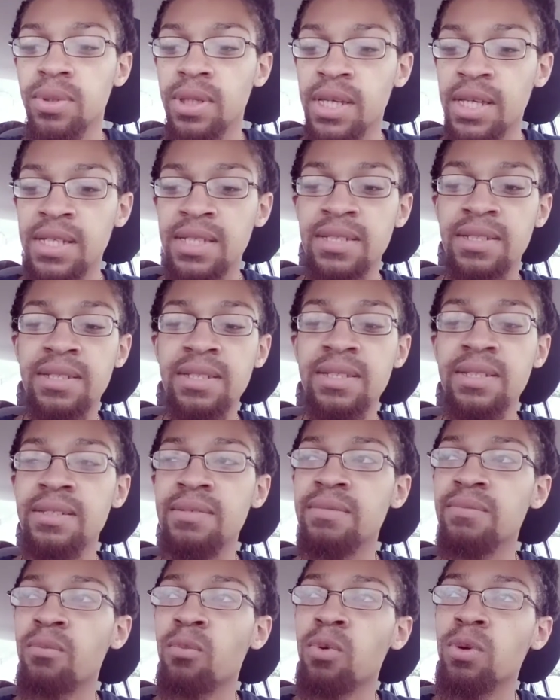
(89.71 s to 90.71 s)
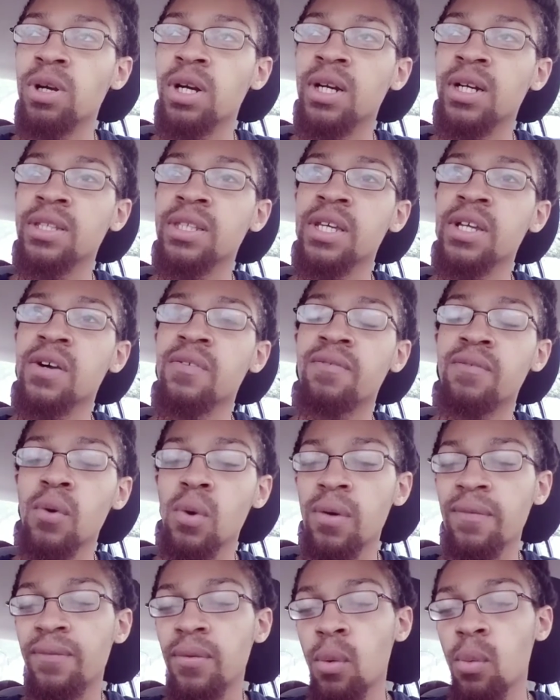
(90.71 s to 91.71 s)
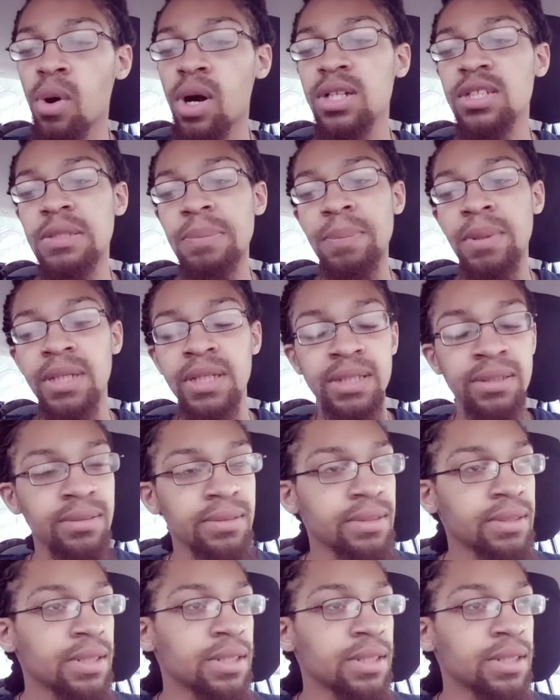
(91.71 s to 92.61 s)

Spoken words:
did a 4-for-1 split,